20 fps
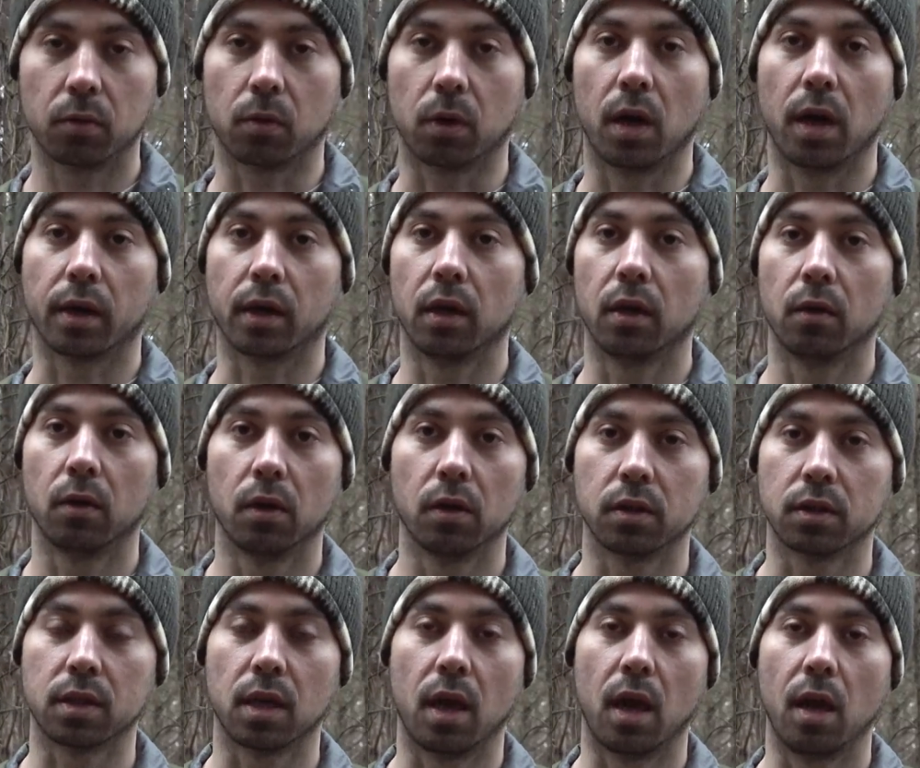where I go all
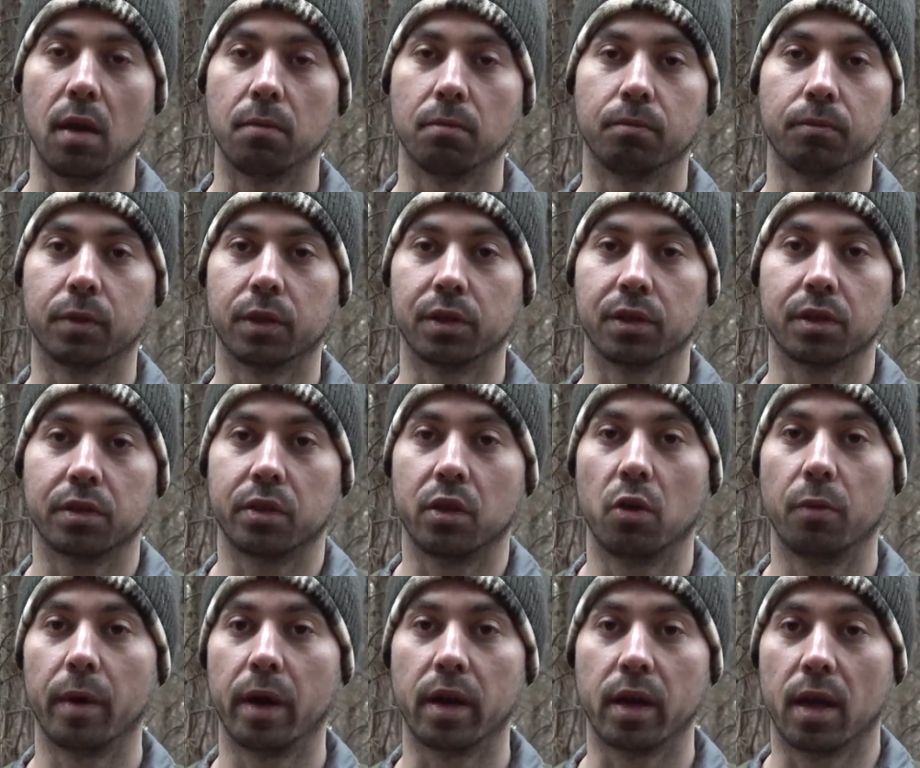the time, there's just
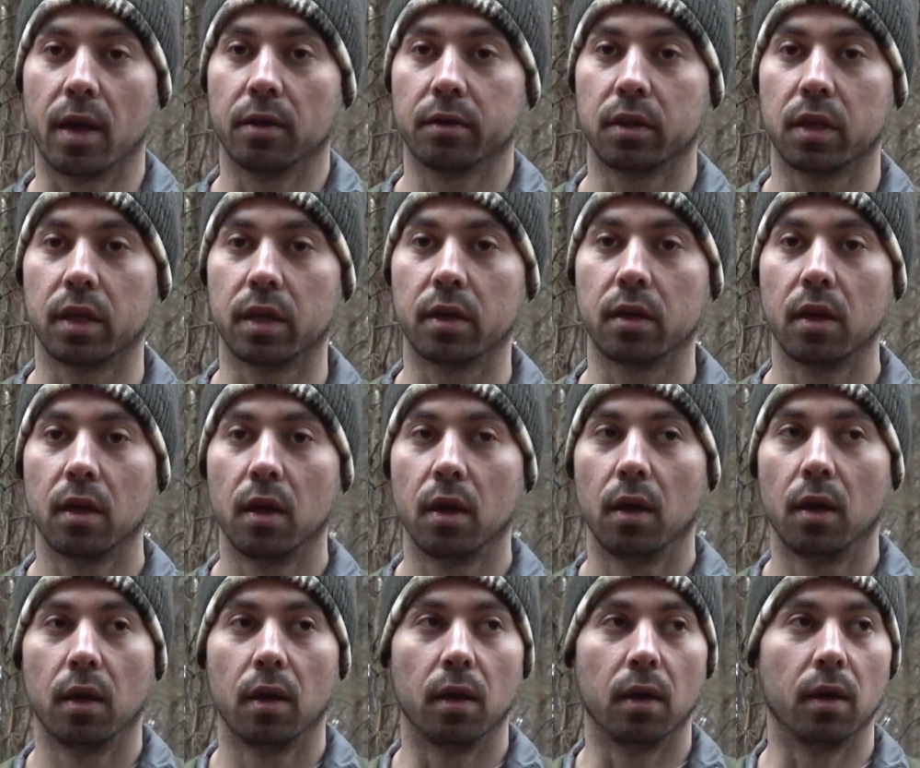nobody out there.
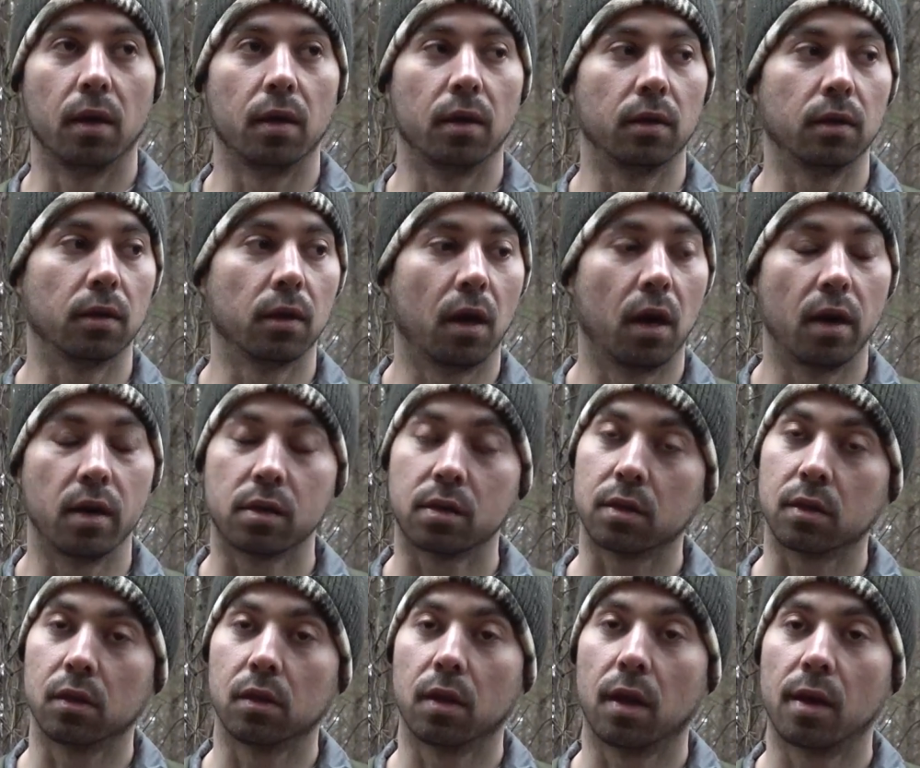And
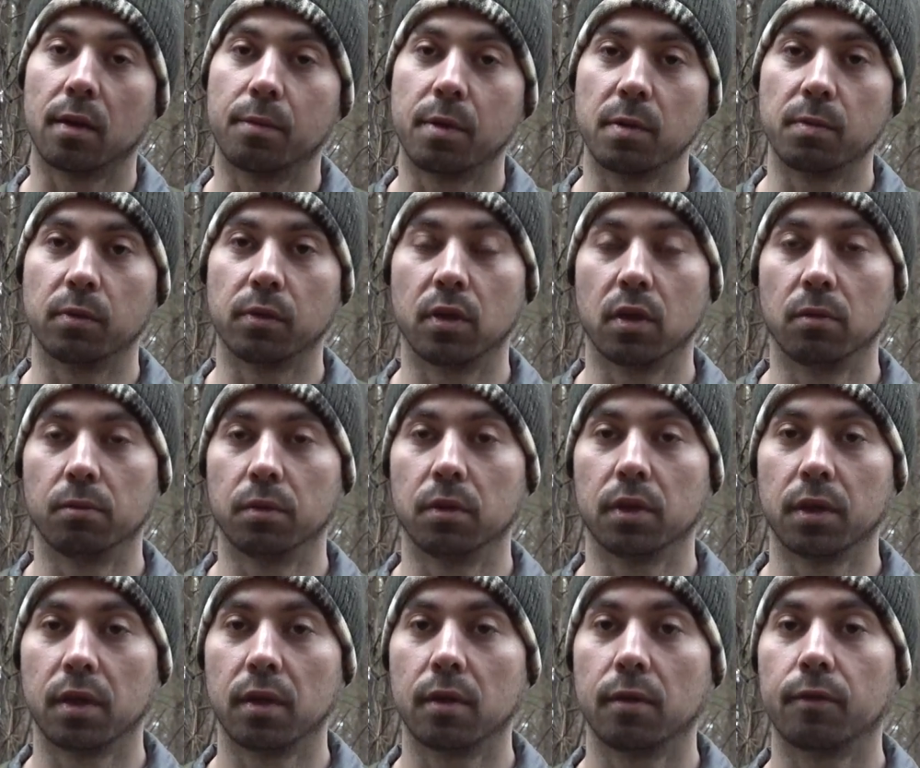honestly, a lot of people don't
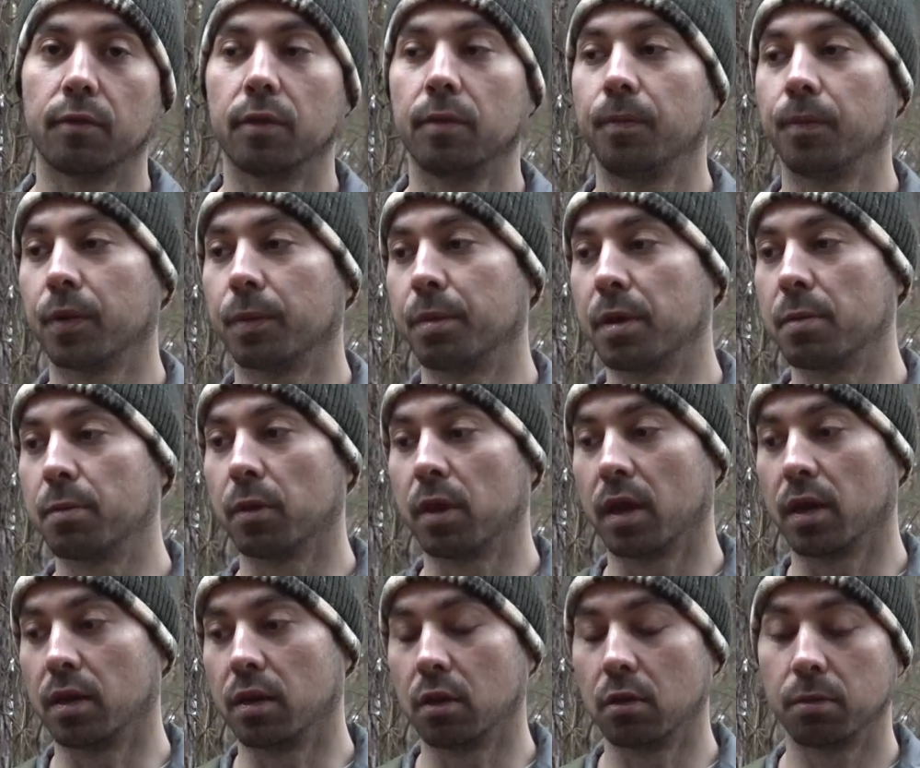believe. The people
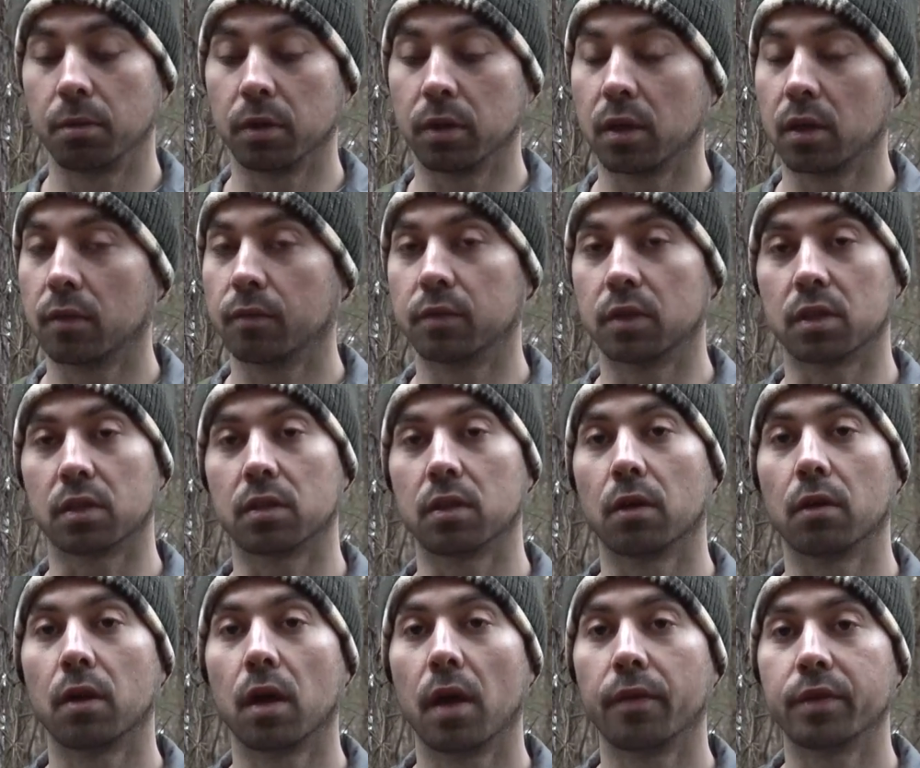that do believe just
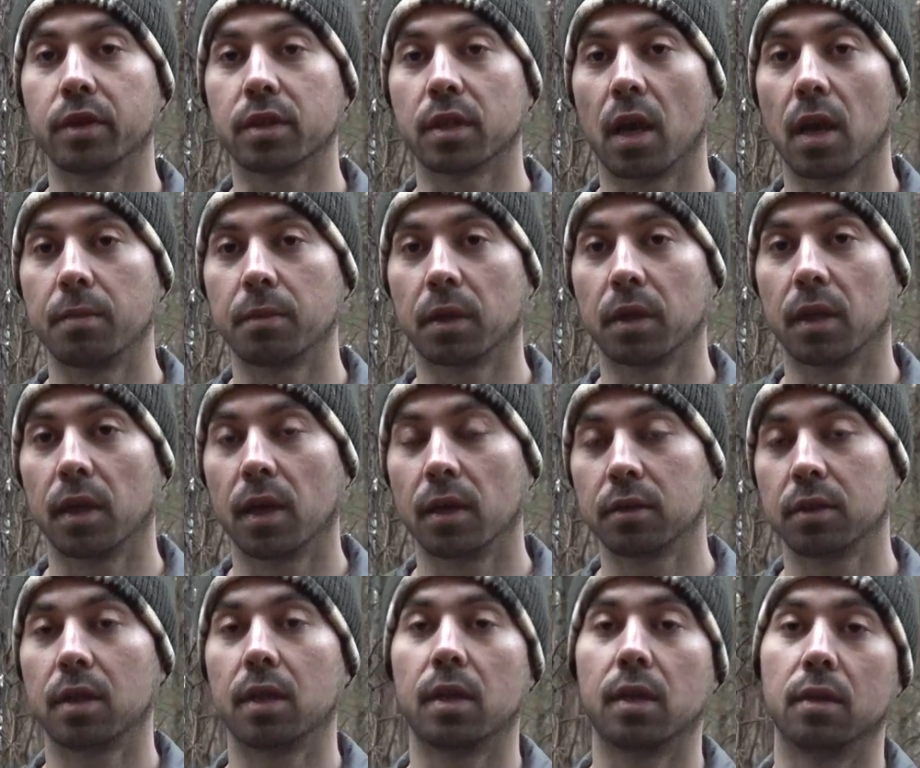don't have the time to get
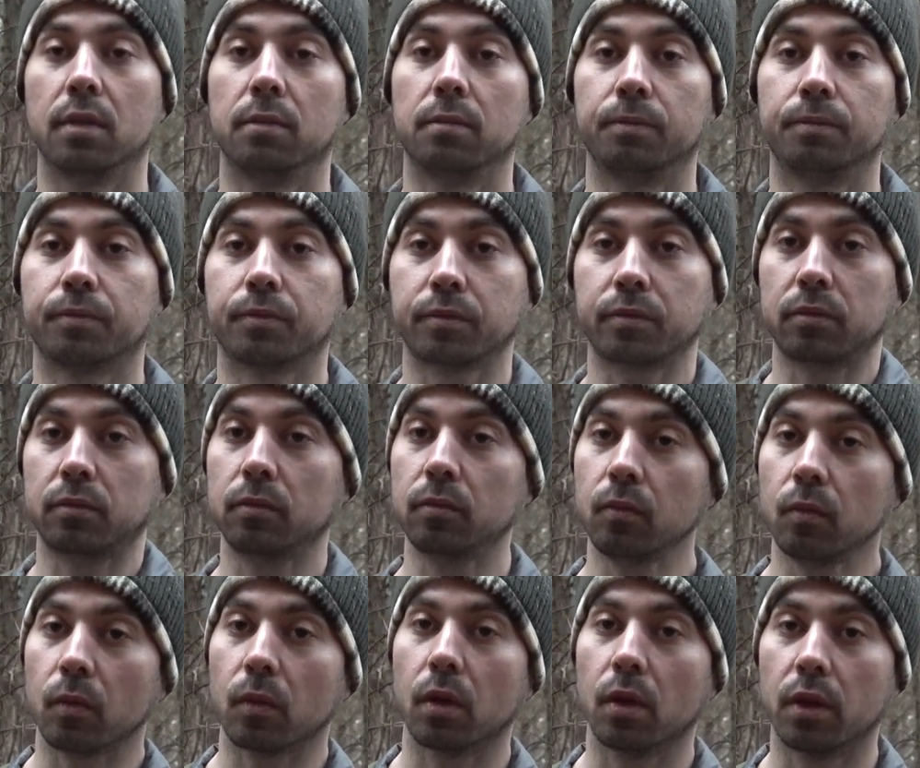out there, and
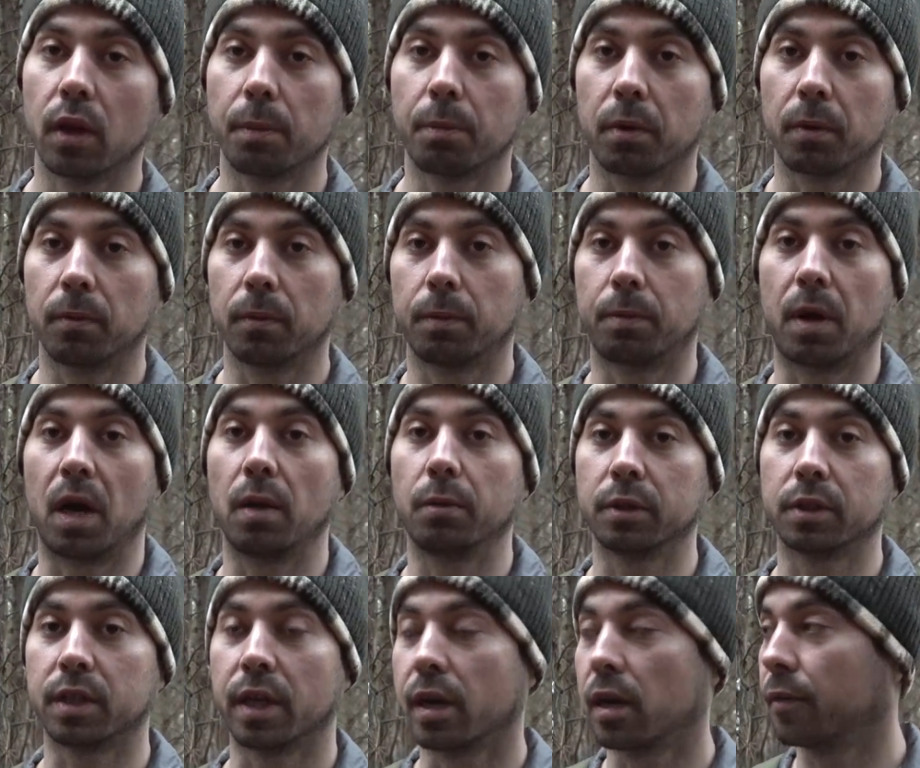it
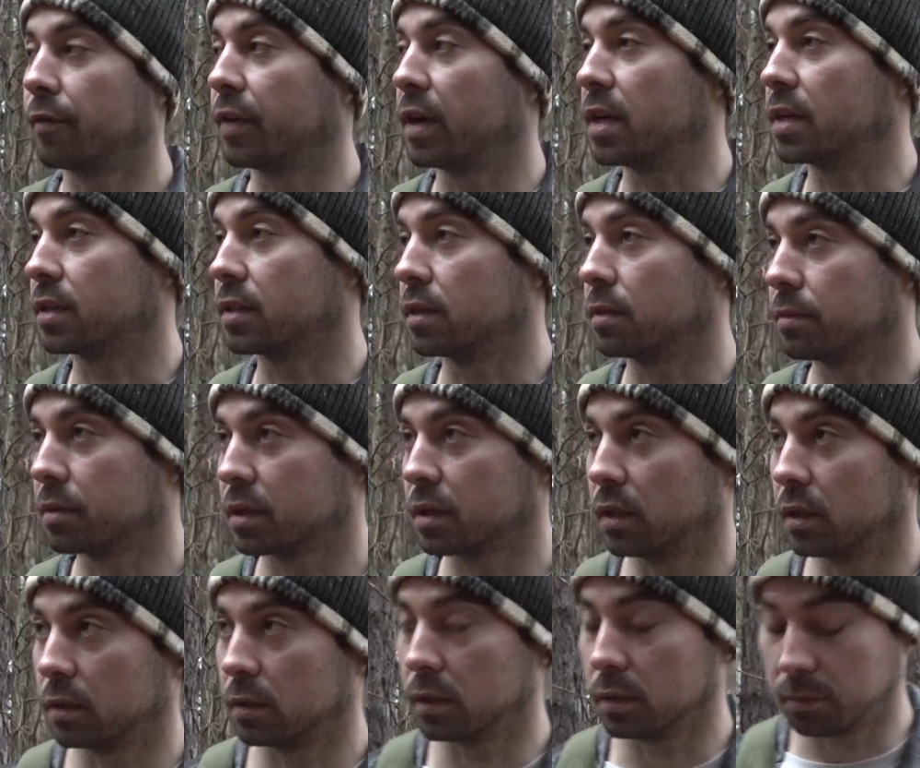probably terrifies them.
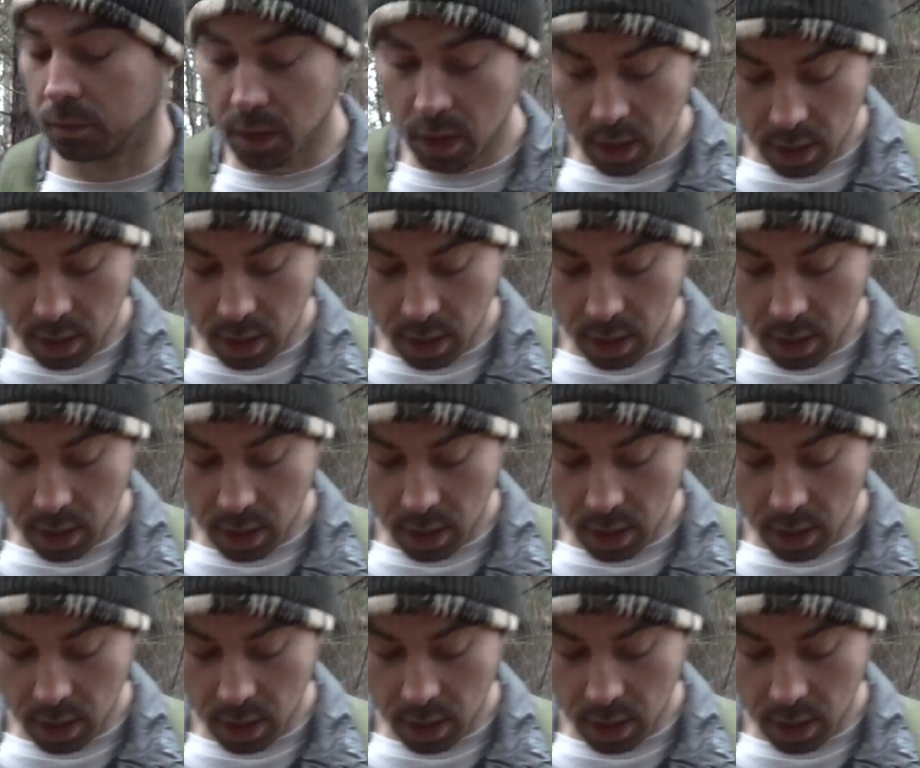So